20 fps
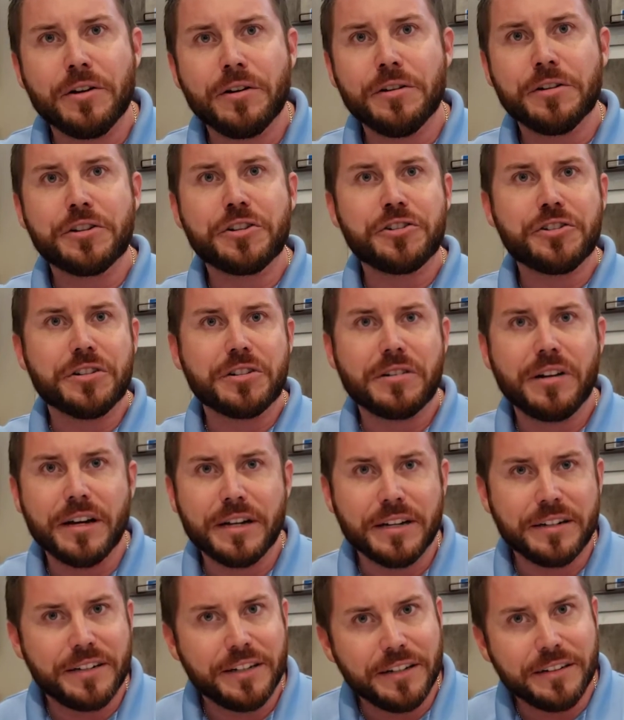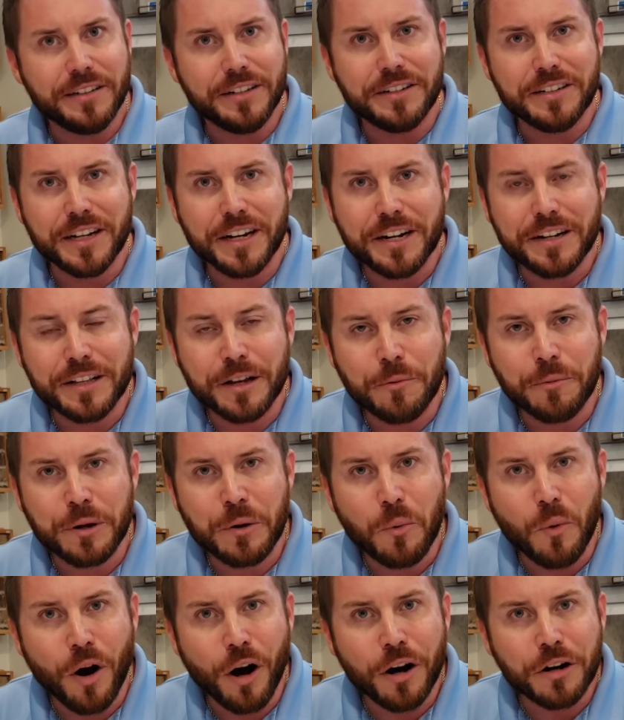It looks just like it did the day that we
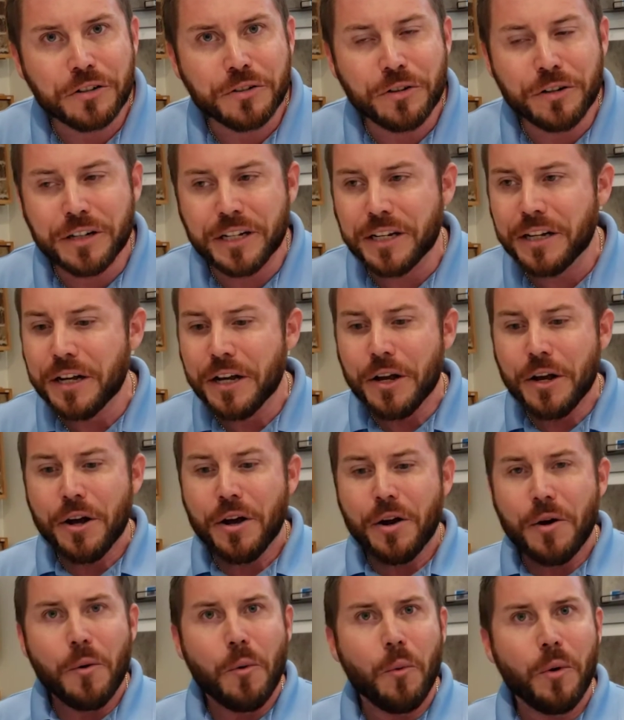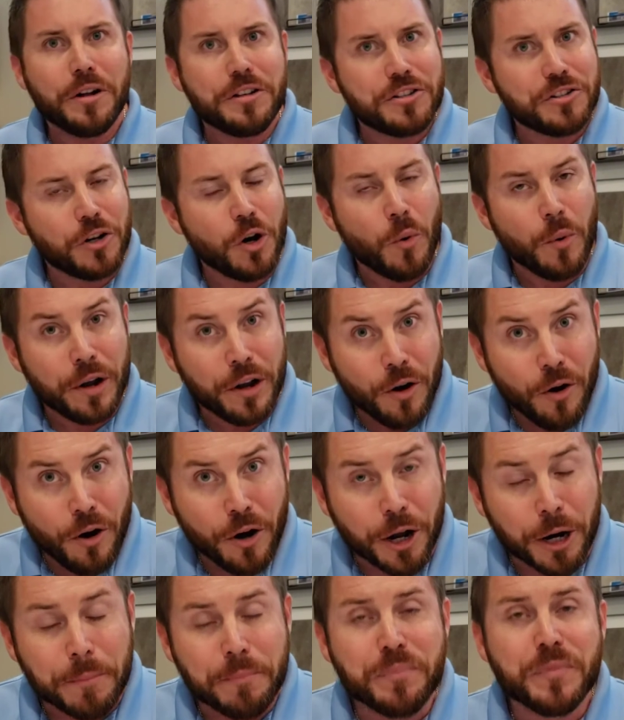walked on it. What's going
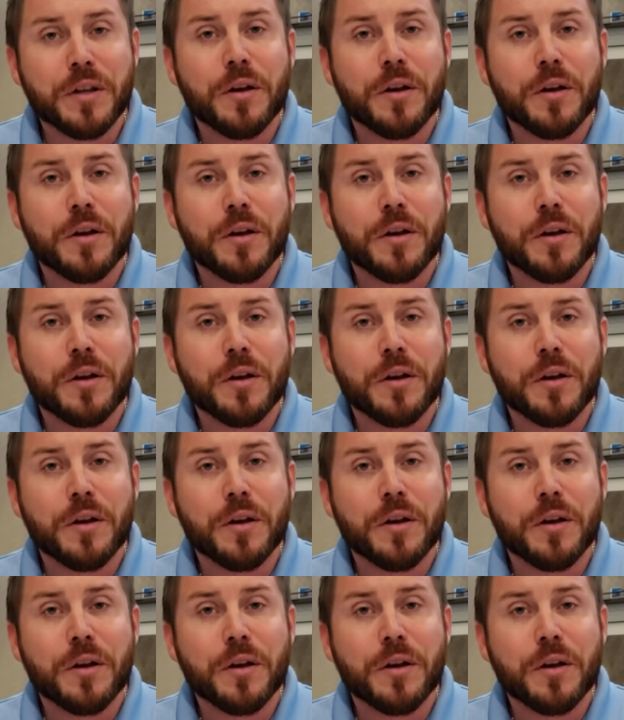on?